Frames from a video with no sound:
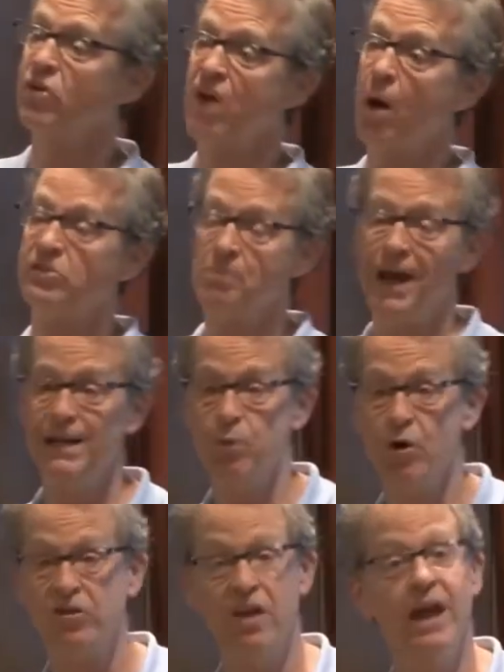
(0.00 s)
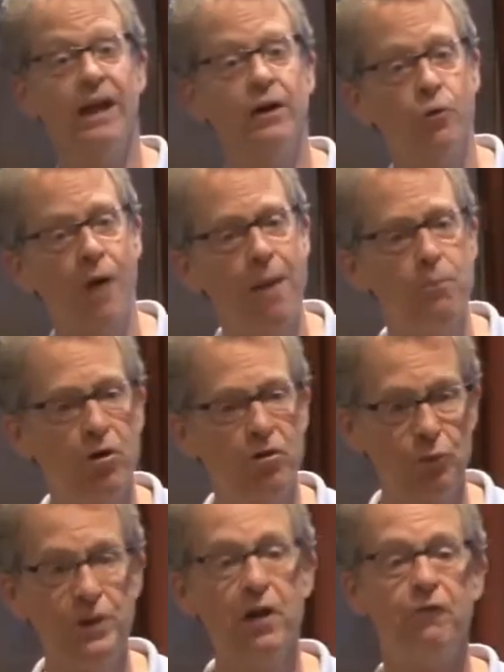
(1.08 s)
I was many books in. And around book
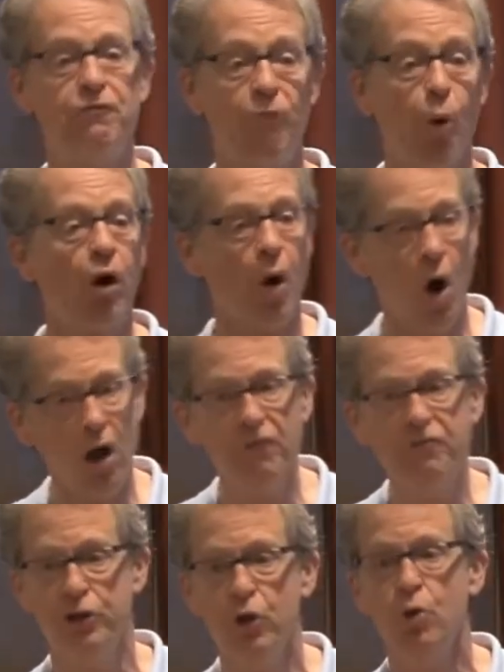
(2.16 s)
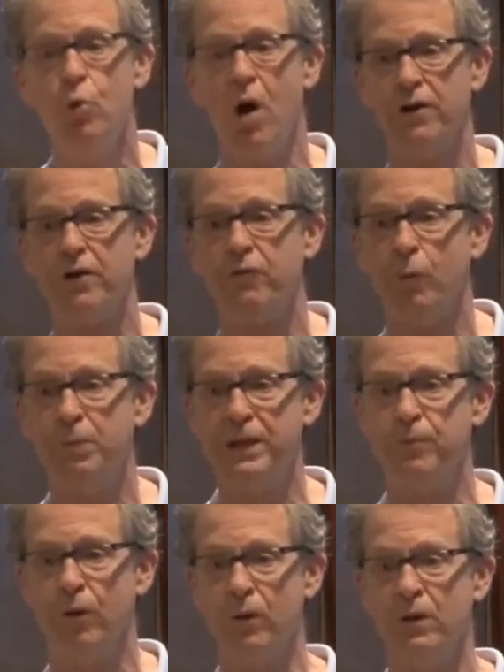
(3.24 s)
three or four, all of you wonderful
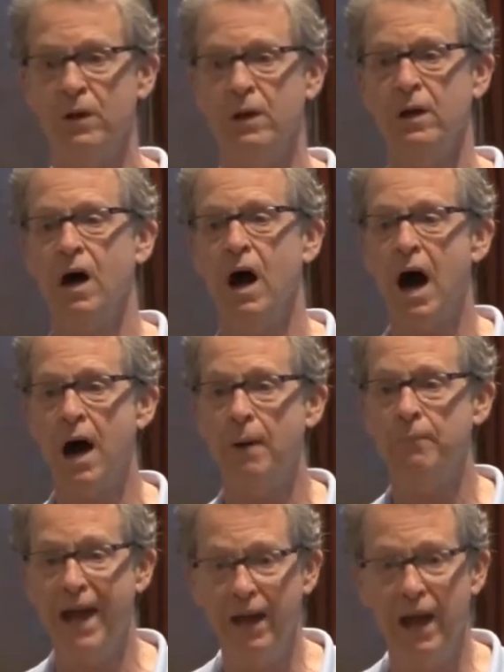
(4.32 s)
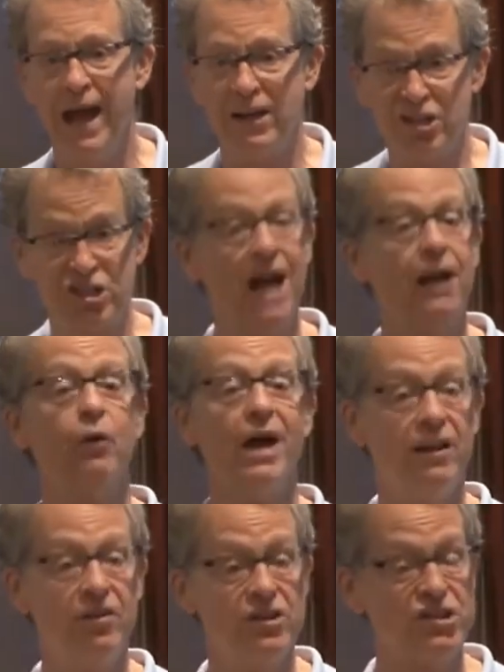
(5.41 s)
people
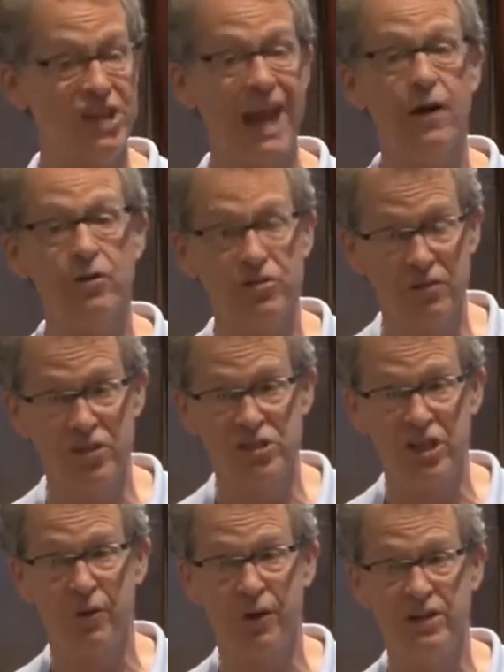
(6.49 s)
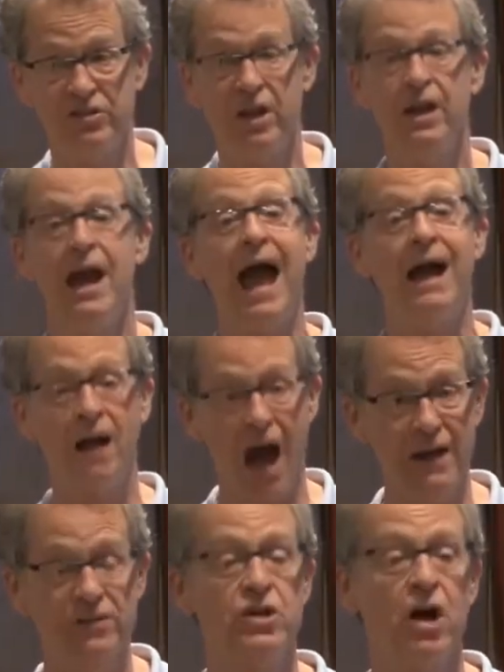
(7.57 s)
accelerated the sales of the series and
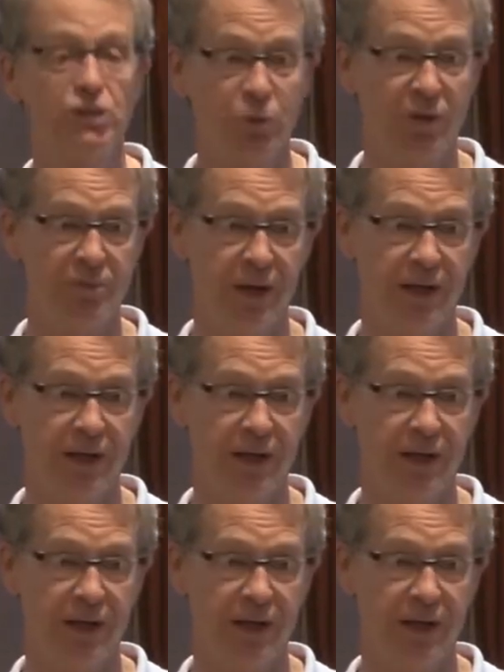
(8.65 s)
got in touch with me.